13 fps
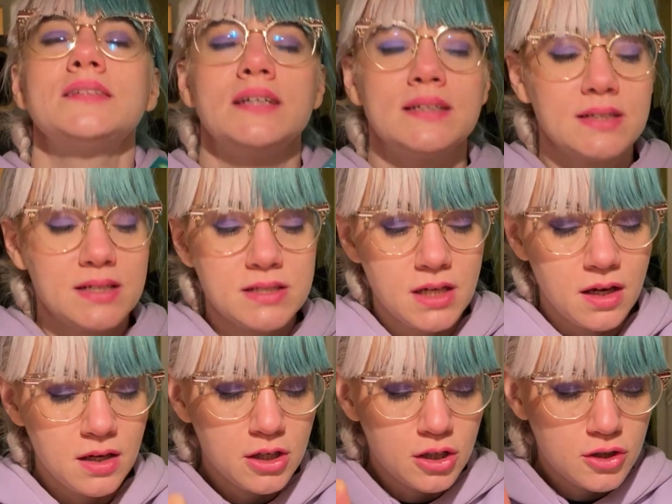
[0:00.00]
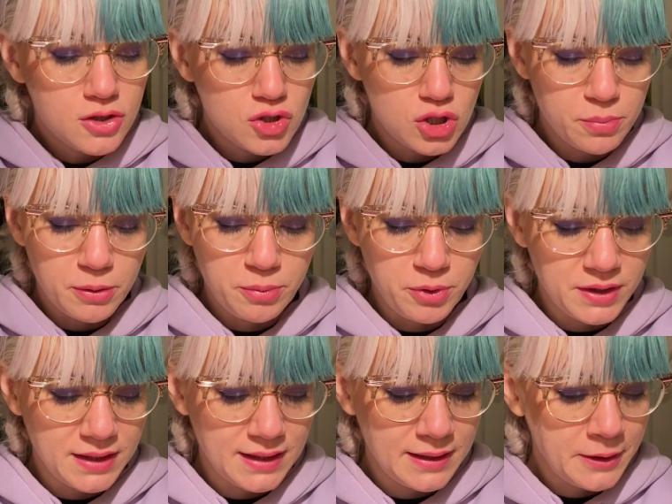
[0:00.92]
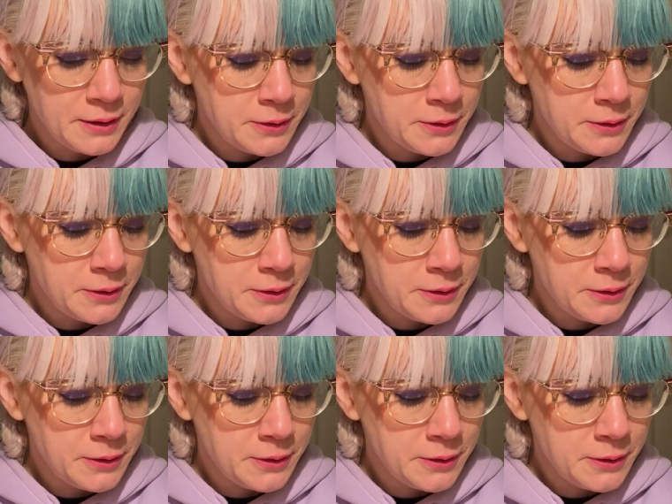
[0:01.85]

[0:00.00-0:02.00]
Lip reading: It is super pretty.